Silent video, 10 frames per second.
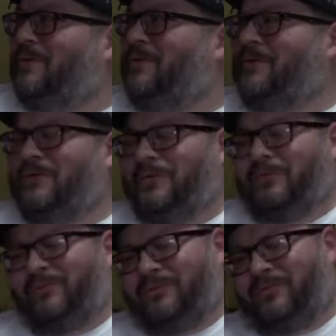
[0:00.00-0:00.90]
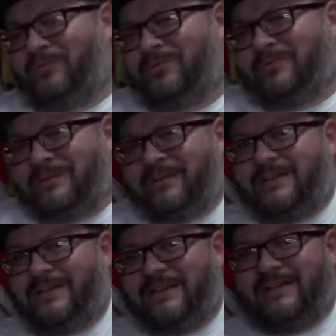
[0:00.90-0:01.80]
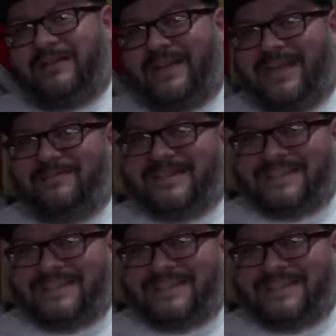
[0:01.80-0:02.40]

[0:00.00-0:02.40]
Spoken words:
Oof. Him and